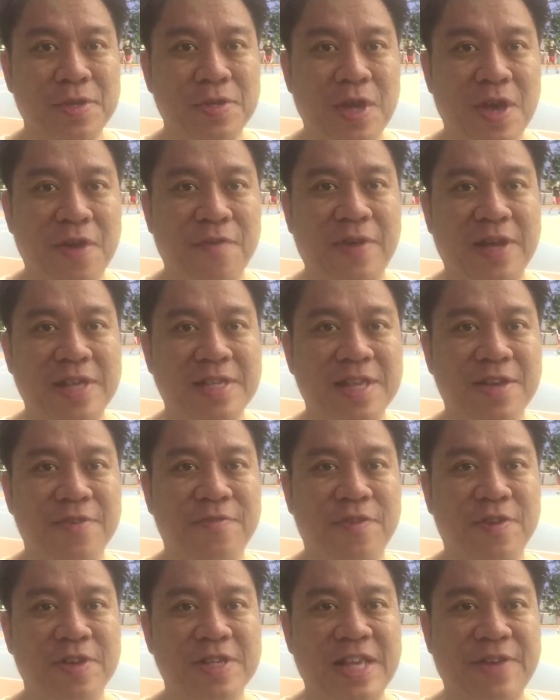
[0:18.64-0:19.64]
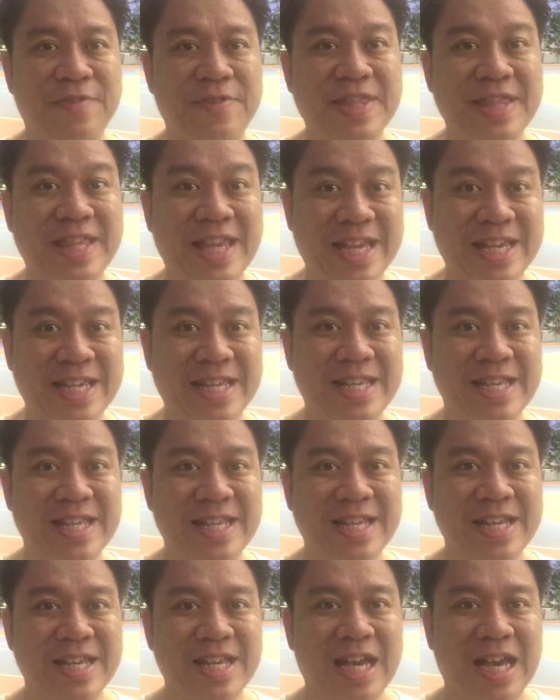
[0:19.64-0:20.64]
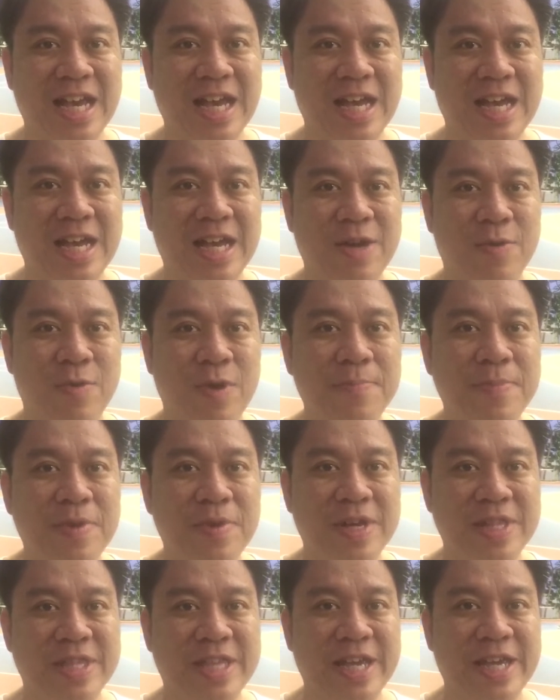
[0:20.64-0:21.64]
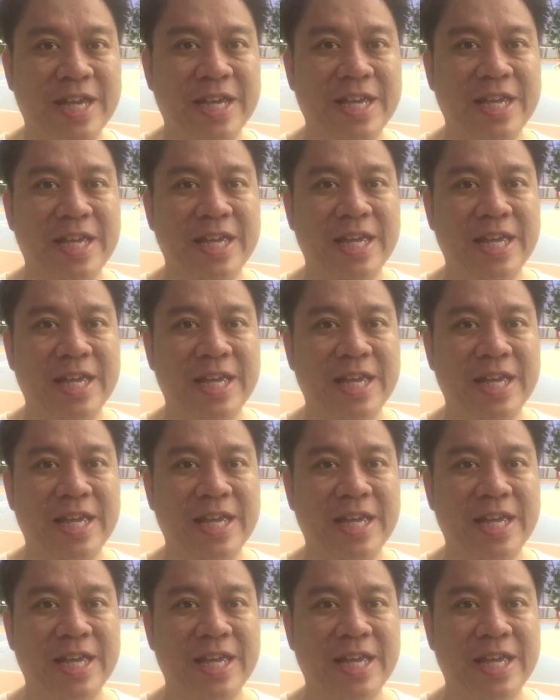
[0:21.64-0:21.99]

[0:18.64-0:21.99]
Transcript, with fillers: So I fasted for seven days, uh, one meal a day.